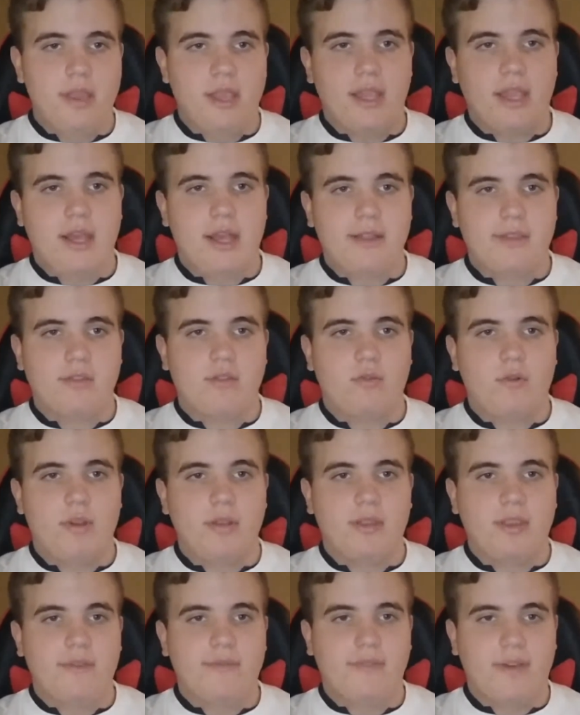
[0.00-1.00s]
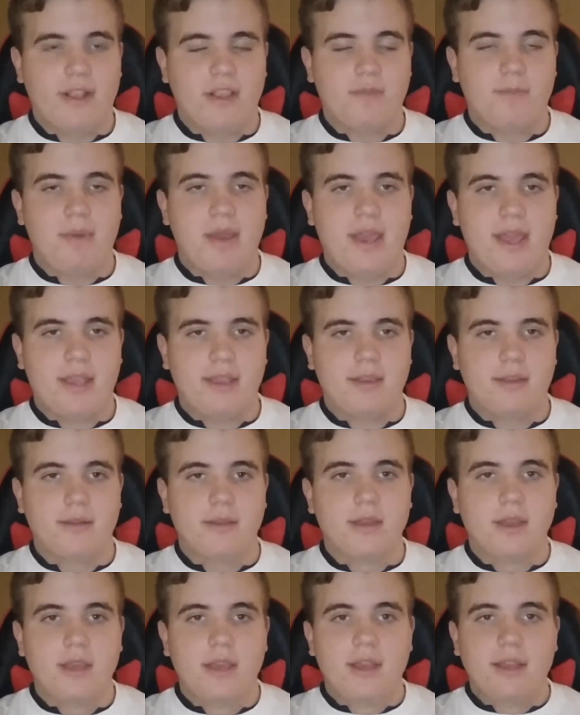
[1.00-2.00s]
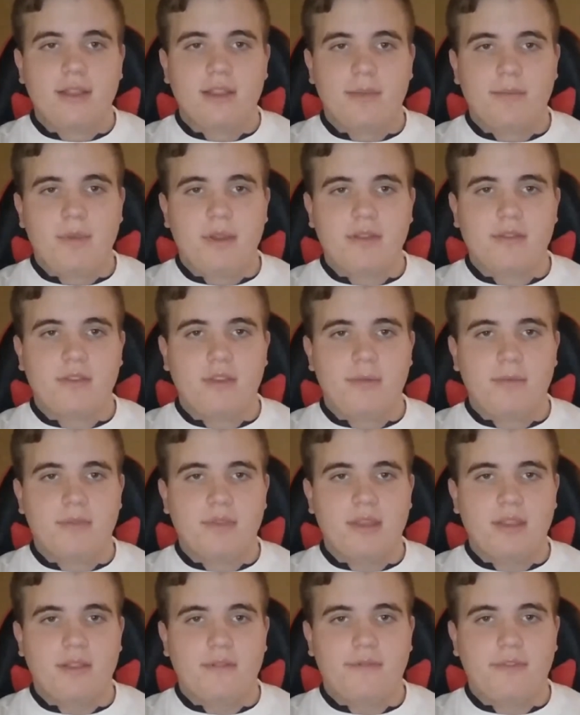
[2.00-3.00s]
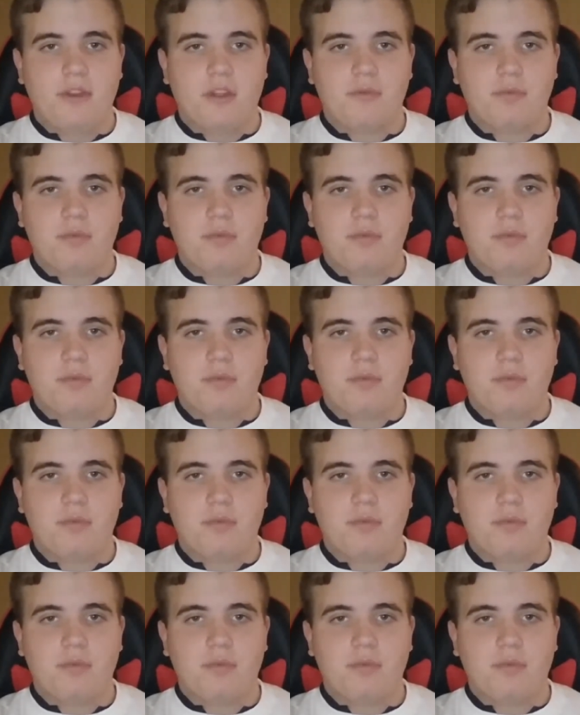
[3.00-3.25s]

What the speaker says: and consequently fights back. The Muslims in The False